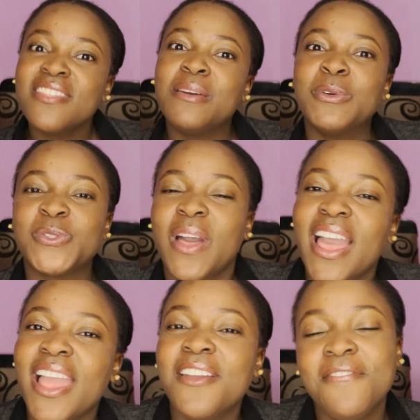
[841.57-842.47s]
the
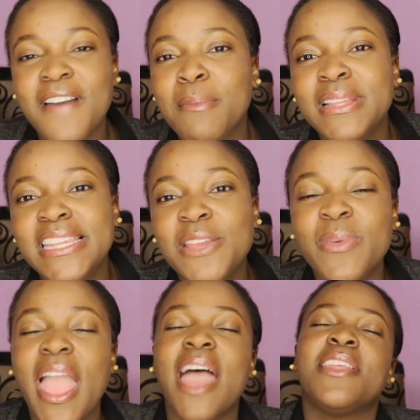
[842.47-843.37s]
Munzwakaye family.
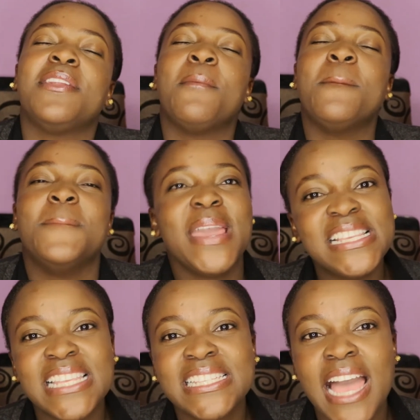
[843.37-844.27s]
We had an
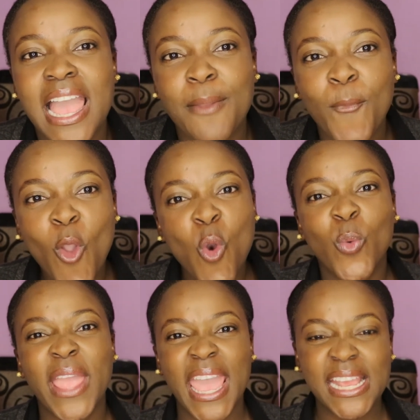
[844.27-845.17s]
amazing time.
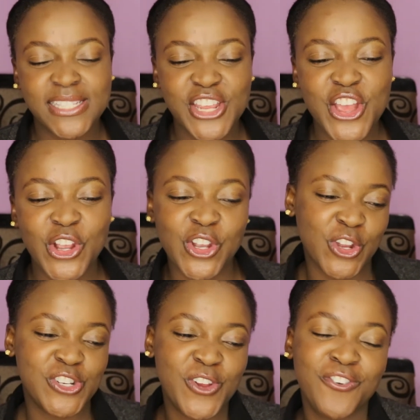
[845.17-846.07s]
We ate
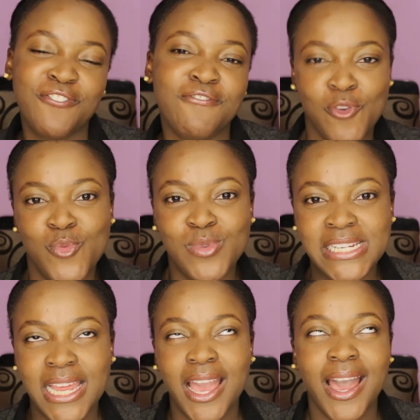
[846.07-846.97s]
good food
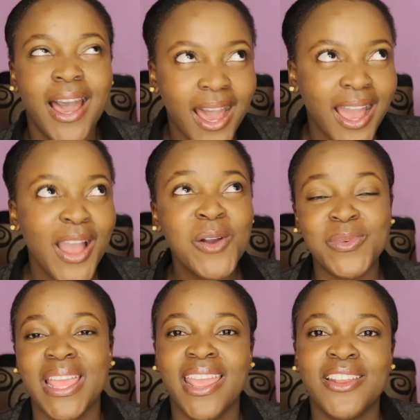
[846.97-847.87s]

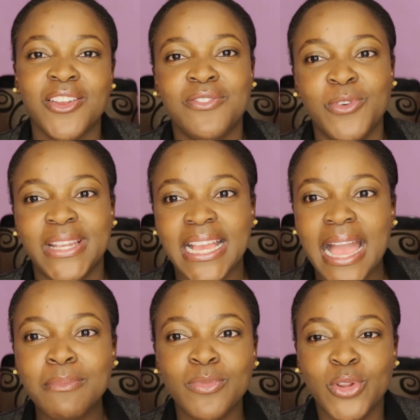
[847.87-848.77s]
we ate good food like
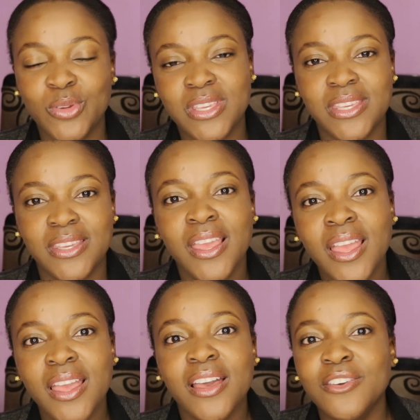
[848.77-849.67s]
i'm low-key
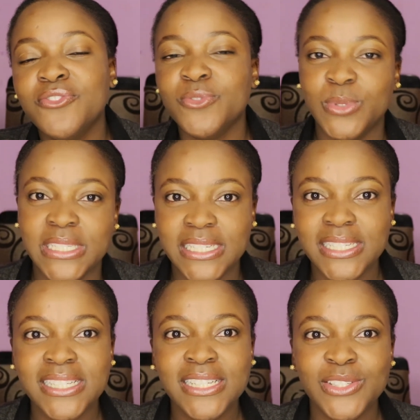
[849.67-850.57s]
a
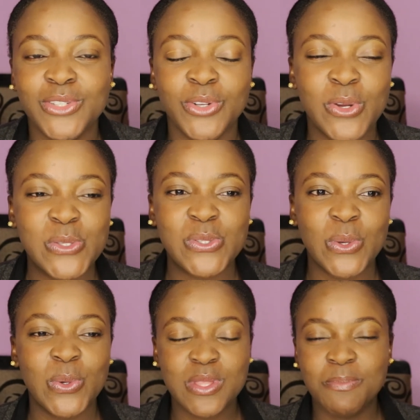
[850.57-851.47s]
foodie you know
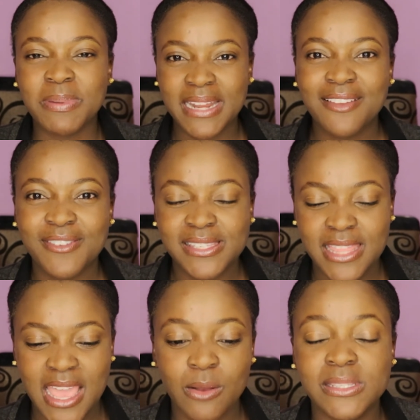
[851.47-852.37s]
so the breakfast
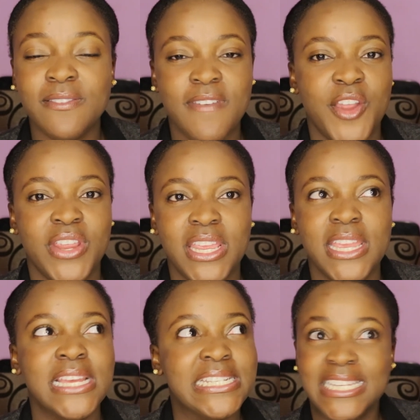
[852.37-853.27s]
there was very
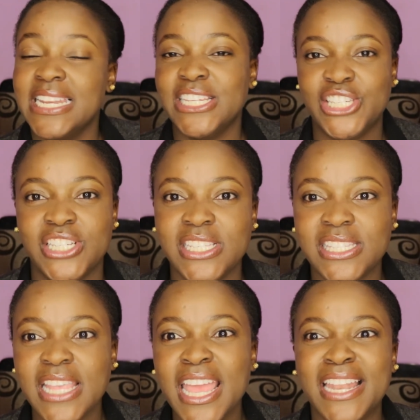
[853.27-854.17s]
delicious
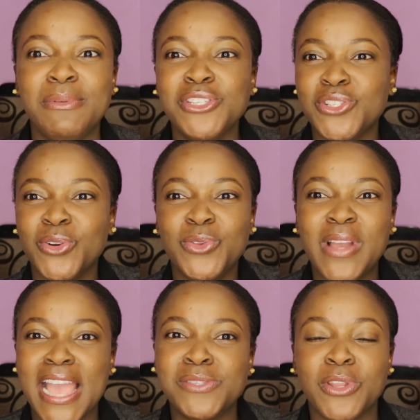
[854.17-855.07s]
let me show you
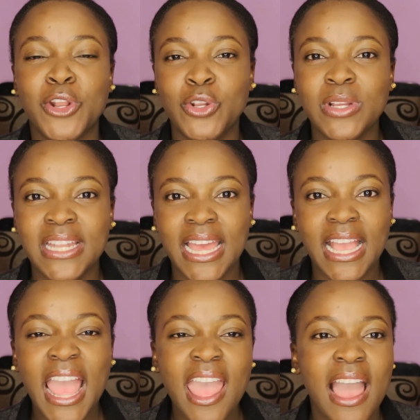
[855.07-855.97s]
guys what it looked
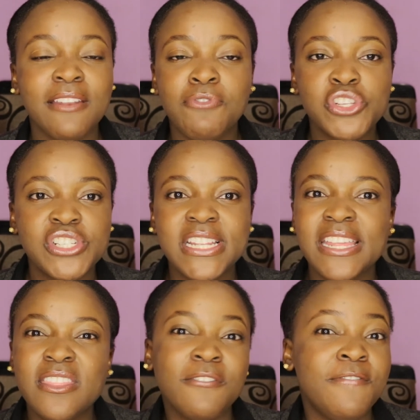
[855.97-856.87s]
like
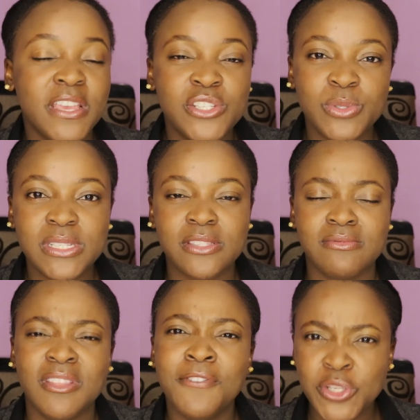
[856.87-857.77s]
unfortunately the visuals
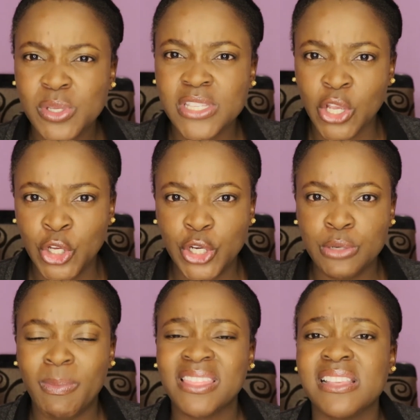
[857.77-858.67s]
the visuals are
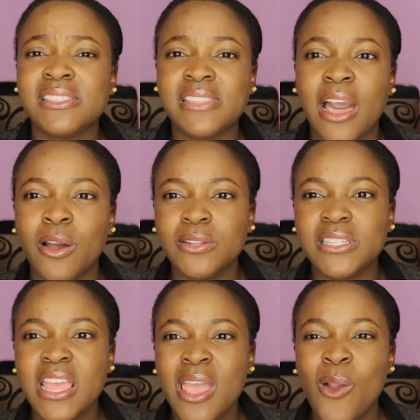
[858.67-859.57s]
good but the
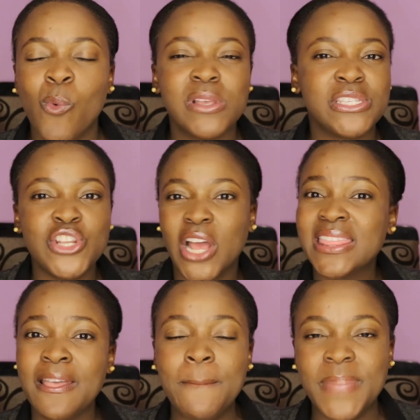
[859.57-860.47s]
sound was
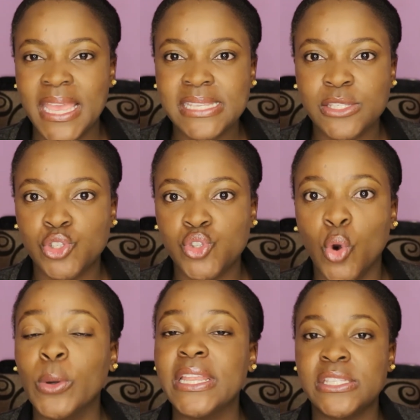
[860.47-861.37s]
not the best
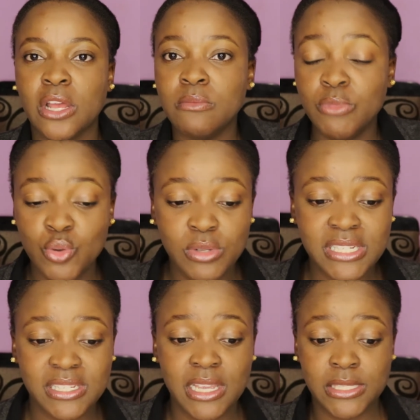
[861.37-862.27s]
so it is on
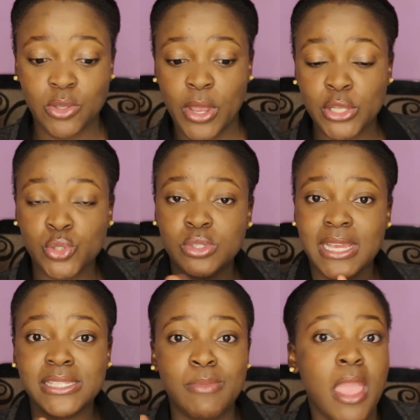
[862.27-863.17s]
mute it's going to
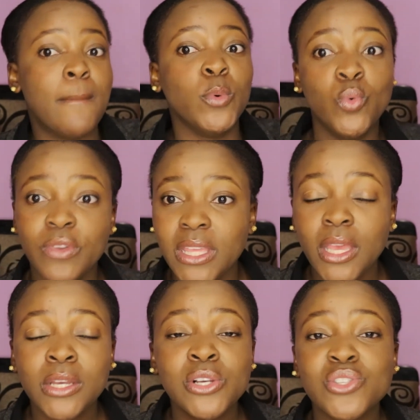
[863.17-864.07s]
just be a movie
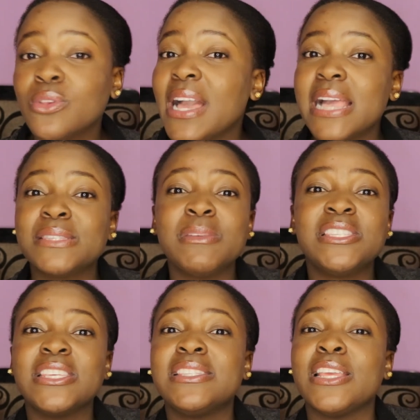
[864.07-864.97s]
so you guys
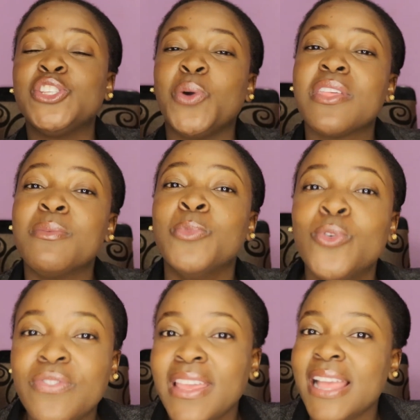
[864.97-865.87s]
must just enjoy the
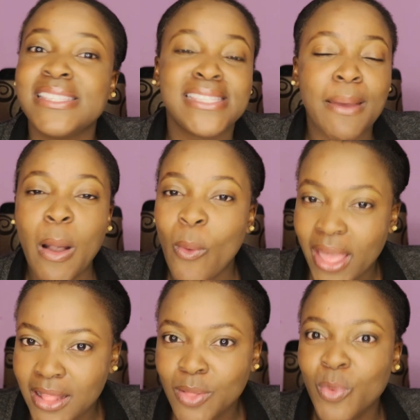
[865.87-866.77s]
movie and
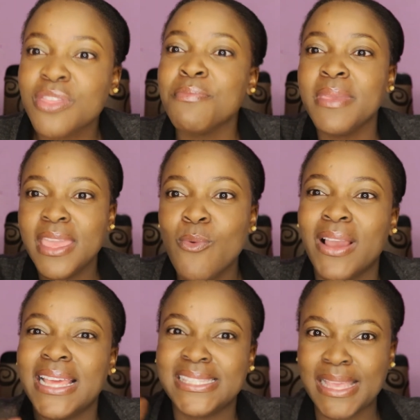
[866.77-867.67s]
sabawell with me
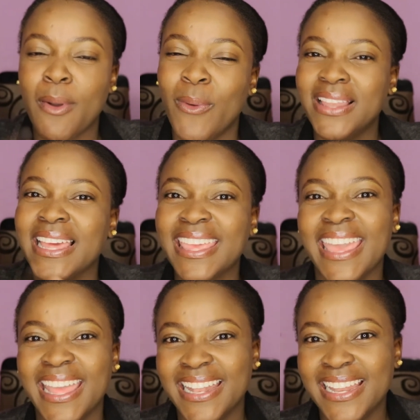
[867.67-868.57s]
while i sabawell
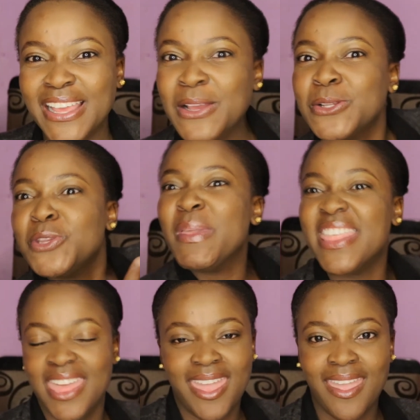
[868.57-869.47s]
again to be
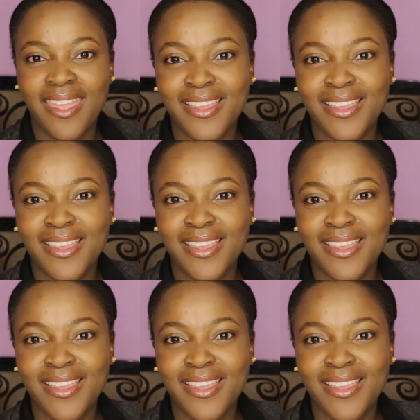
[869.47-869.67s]
there